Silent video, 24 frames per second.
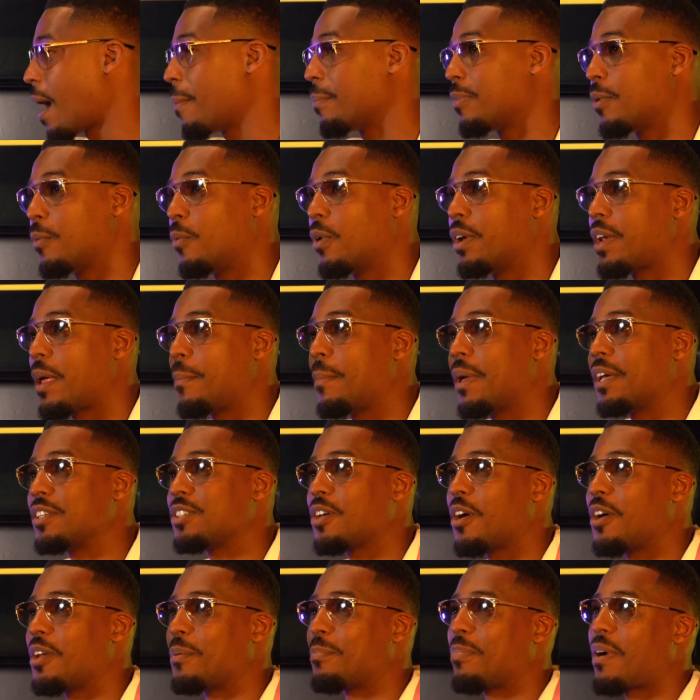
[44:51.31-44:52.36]
I'm the one that
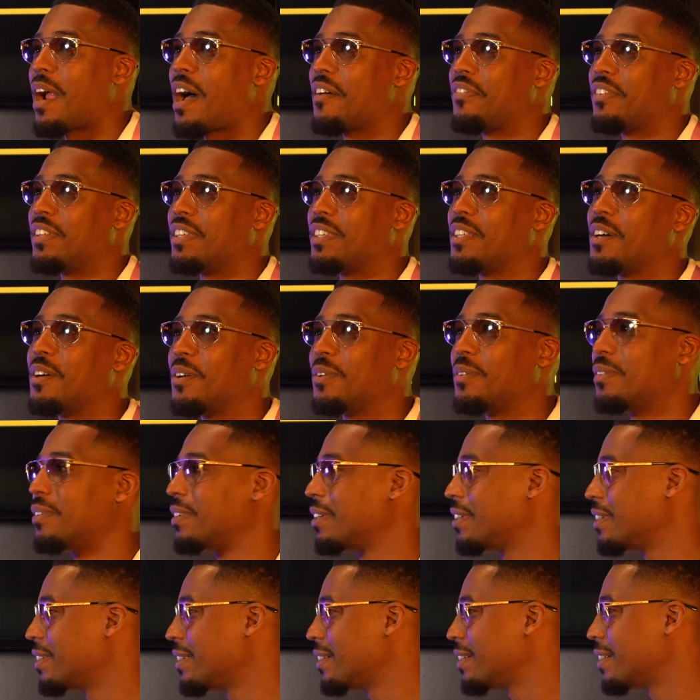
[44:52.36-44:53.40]
makes all the profit though.
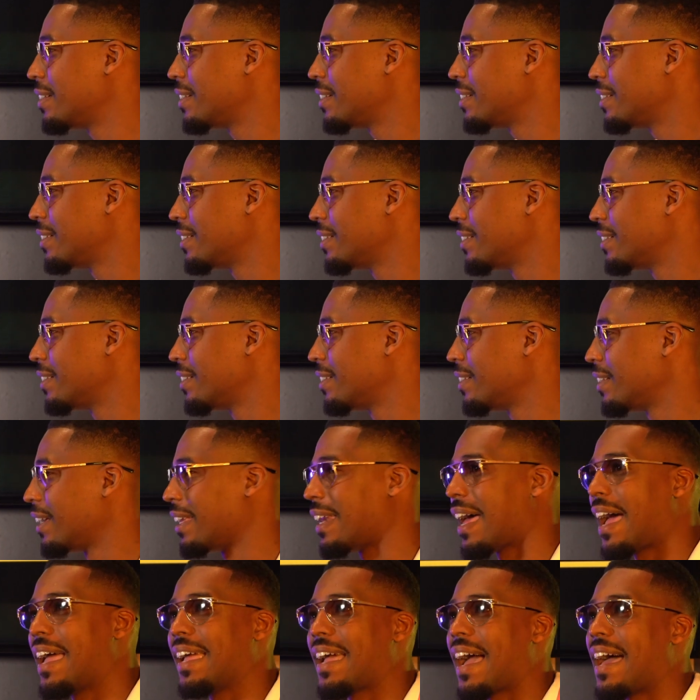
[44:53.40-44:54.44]
Right.
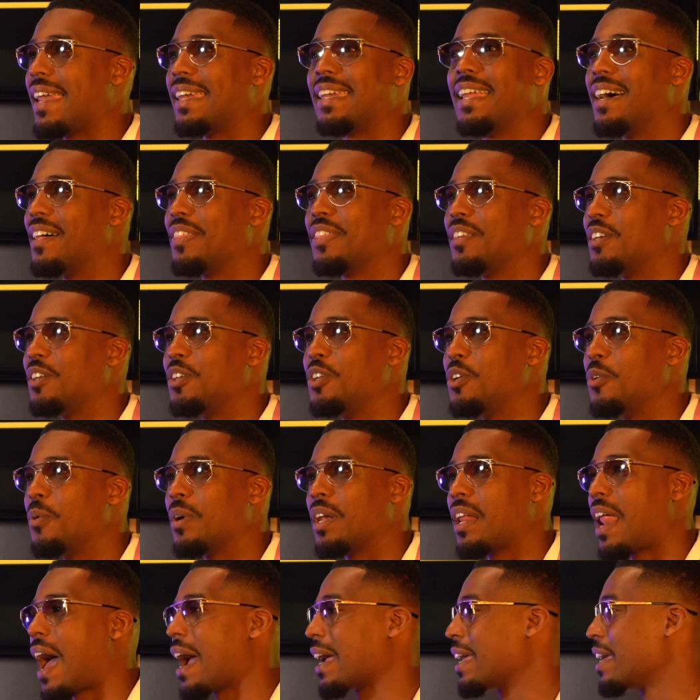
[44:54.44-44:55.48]
And I ain't got nothing to do
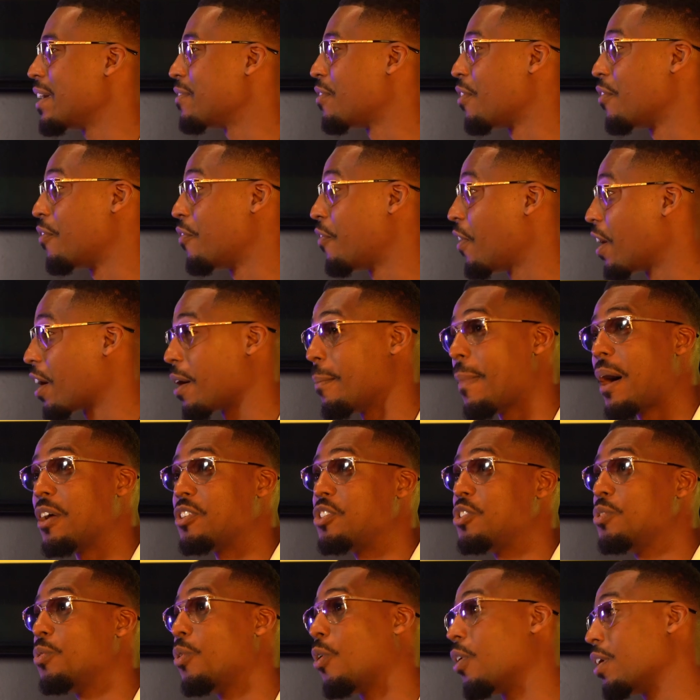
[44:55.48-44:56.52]
with it. And I can give a fuck
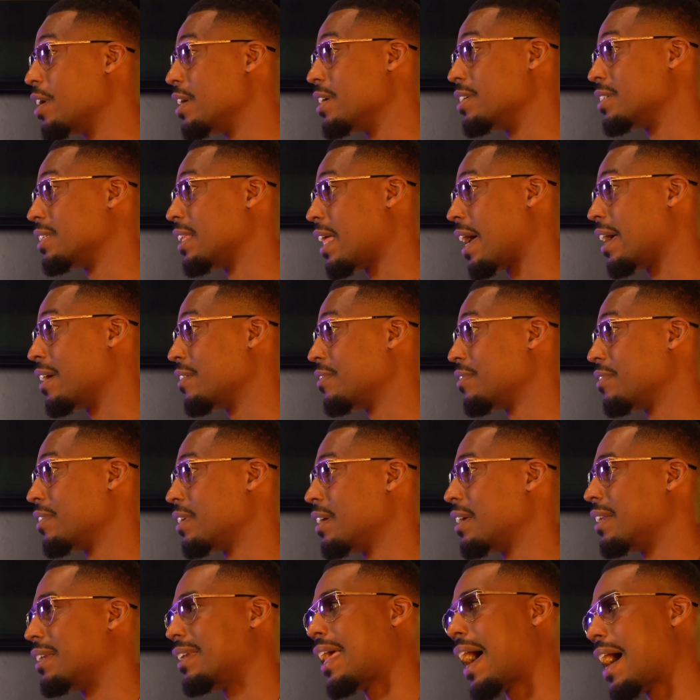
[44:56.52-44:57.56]
about you or his life. Right.
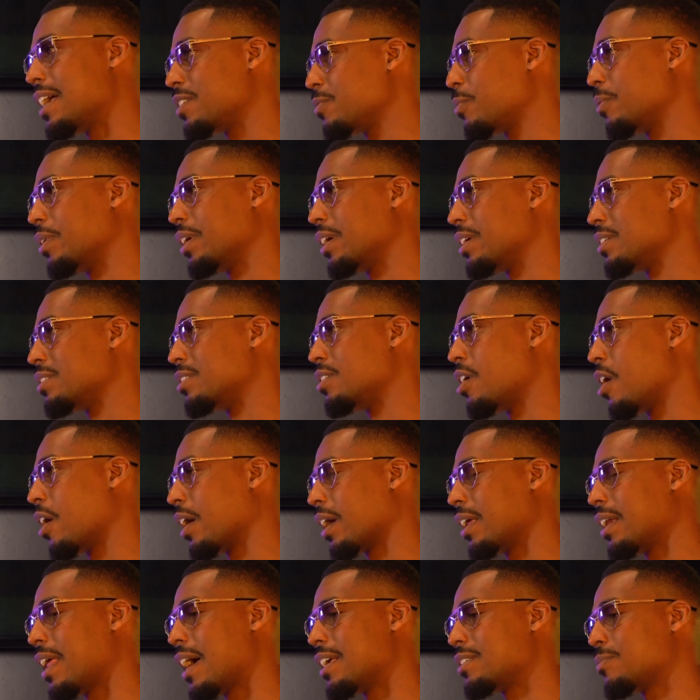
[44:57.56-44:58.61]
That's where it gets
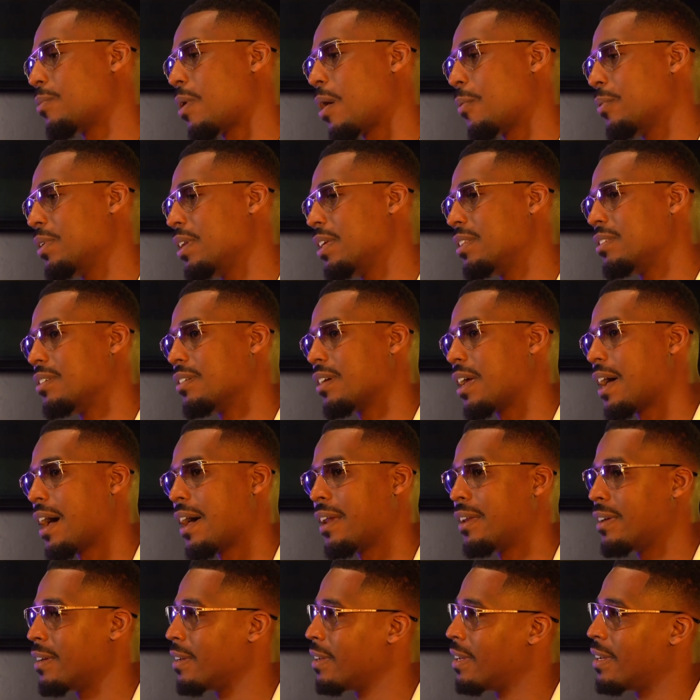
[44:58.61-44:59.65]
dark, and that's why we need to
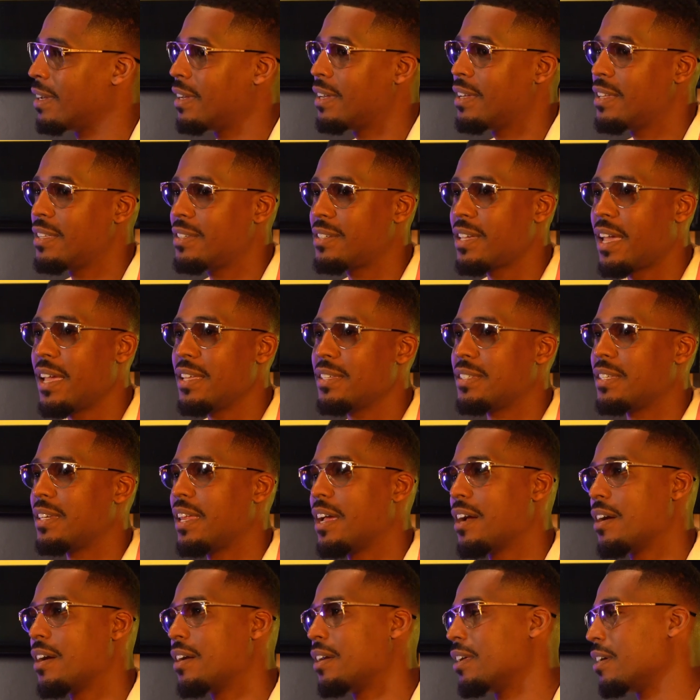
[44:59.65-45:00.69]
kind of change the
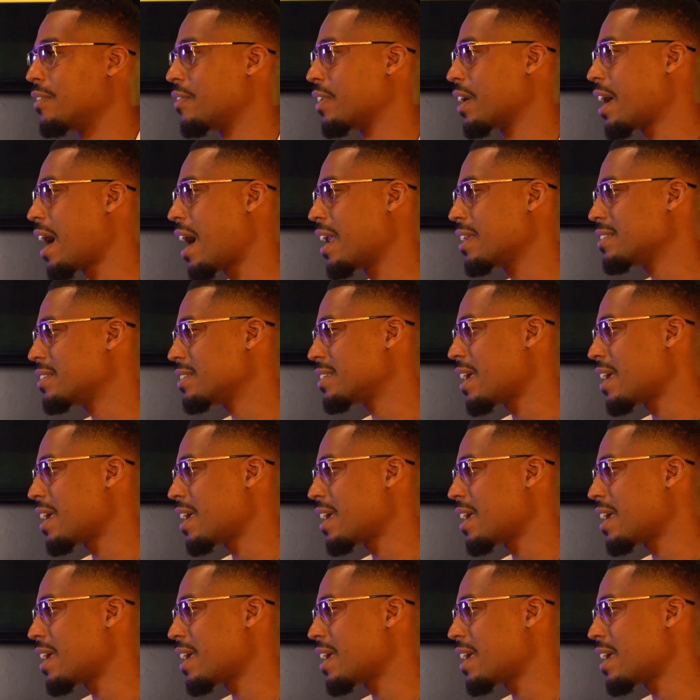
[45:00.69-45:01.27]
narrative and kind of